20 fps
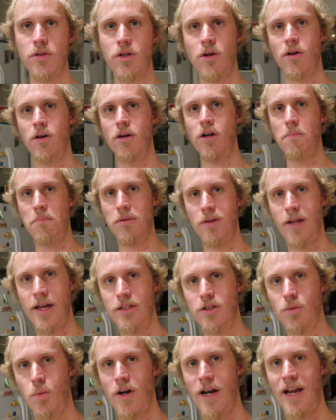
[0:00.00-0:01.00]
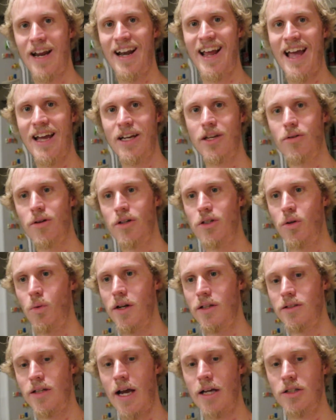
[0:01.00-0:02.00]
your complaints were inaccurate to
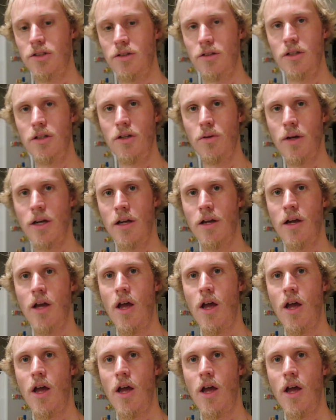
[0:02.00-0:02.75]
what he's actually doing.